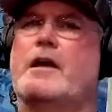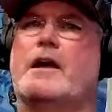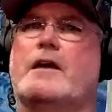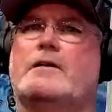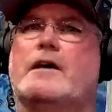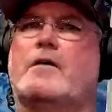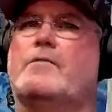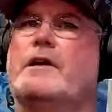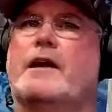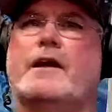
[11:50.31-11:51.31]
And
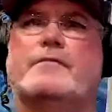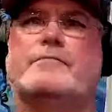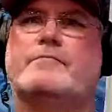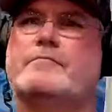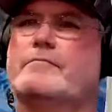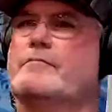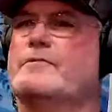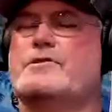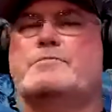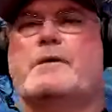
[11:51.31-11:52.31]
we had
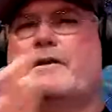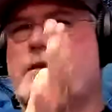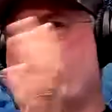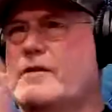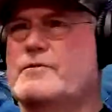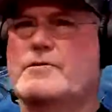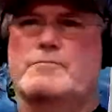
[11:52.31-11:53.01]
the Spin Doctors,